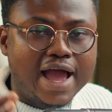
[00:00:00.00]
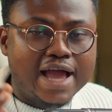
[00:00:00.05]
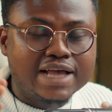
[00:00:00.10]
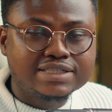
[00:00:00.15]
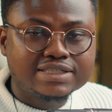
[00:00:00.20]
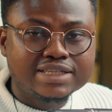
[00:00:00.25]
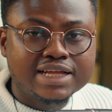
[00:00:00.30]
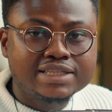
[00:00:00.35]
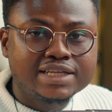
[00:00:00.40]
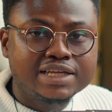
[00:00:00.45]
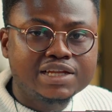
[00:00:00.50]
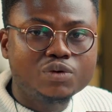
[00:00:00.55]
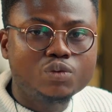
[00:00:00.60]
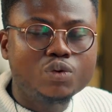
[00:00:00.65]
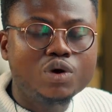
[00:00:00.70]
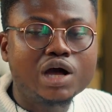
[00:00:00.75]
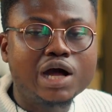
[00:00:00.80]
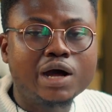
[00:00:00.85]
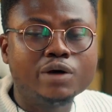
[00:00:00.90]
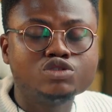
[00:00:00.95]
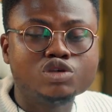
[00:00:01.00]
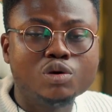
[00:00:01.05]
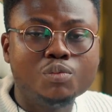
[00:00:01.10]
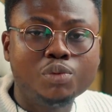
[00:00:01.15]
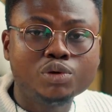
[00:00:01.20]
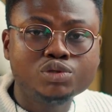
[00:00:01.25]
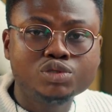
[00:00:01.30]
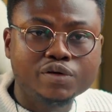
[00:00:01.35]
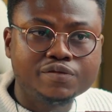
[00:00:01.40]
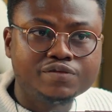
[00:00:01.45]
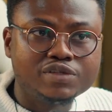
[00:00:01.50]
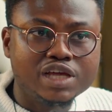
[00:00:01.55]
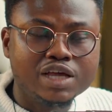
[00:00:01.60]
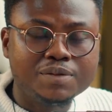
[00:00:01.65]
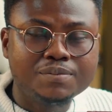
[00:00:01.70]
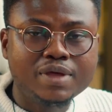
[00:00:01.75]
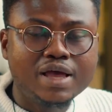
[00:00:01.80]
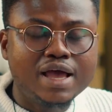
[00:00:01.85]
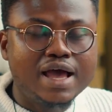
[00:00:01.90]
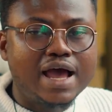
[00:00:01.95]
I started the workout on both of
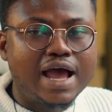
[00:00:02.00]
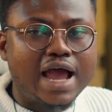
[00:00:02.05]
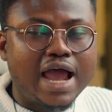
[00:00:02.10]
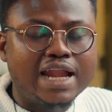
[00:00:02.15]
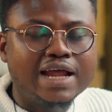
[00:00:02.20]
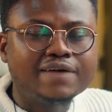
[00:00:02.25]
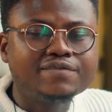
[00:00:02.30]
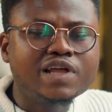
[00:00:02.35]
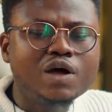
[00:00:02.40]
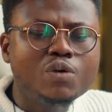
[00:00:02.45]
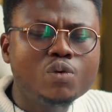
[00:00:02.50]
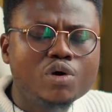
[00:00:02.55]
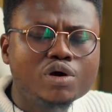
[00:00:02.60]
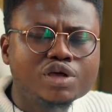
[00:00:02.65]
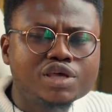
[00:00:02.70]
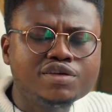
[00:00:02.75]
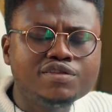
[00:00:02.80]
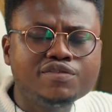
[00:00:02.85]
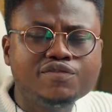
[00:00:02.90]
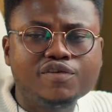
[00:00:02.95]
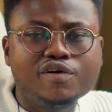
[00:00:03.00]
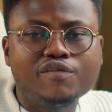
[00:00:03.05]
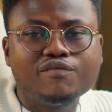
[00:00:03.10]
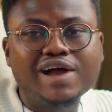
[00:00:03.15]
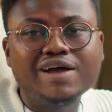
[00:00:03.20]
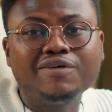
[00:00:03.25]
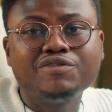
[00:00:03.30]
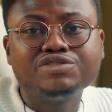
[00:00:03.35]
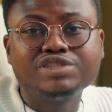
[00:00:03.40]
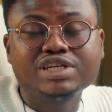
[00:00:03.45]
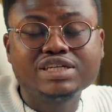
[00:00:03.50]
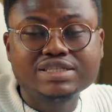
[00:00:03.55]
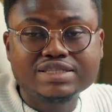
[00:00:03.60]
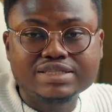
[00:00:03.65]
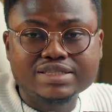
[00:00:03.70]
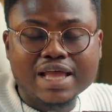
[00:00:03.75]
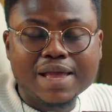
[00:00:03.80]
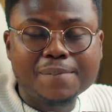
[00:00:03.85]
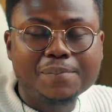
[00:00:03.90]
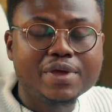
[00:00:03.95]
them, and after walking for 500
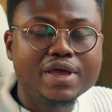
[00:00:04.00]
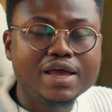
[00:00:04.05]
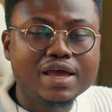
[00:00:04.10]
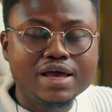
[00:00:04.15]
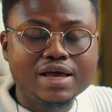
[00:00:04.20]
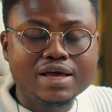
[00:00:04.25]
steps,